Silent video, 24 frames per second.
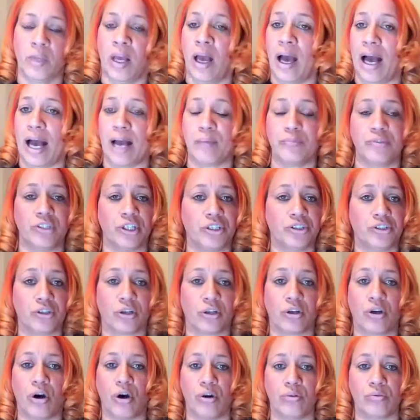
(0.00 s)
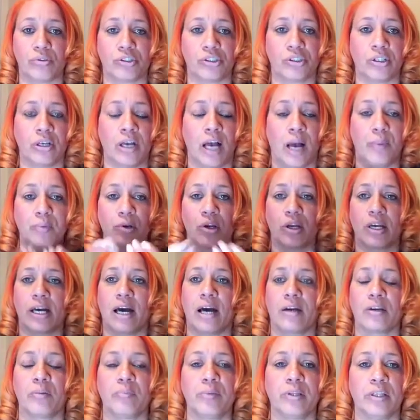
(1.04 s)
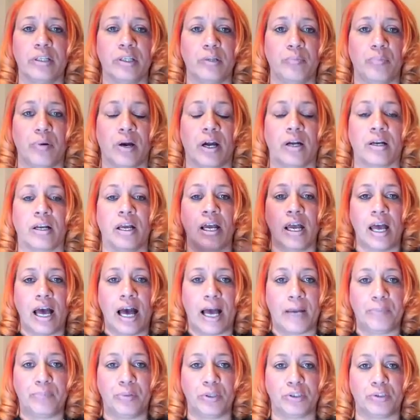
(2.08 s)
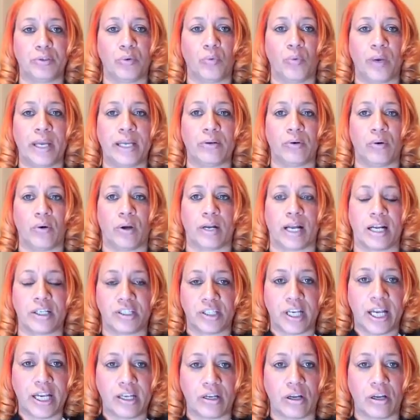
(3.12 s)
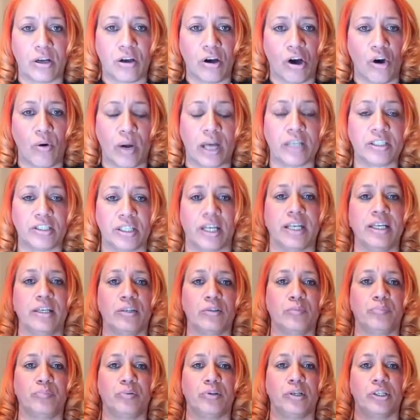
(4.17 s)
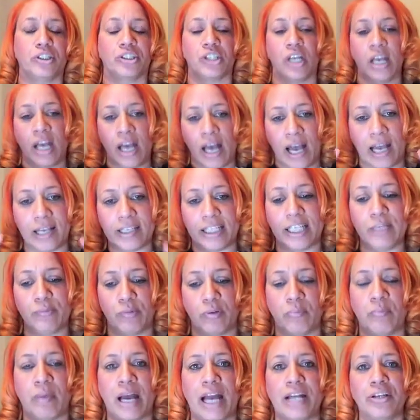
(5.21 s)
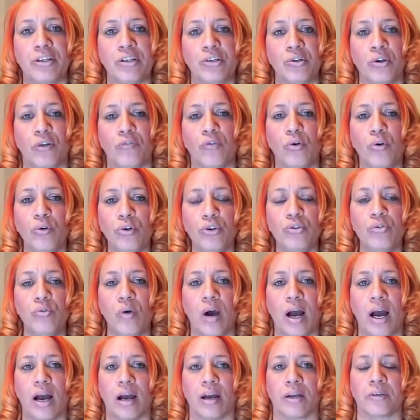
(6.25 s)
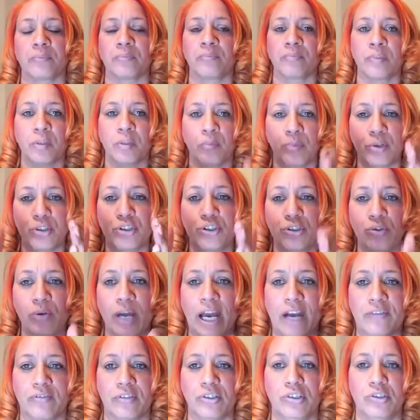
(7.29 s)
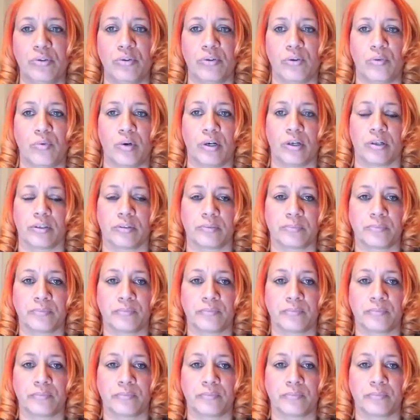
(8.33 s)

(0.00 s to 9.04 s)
I'm just your coach. I'm your accountability partner. I put the weight on. I tell you to go. I tell you to push. I keep reminding you of who you are, but you have to do the work.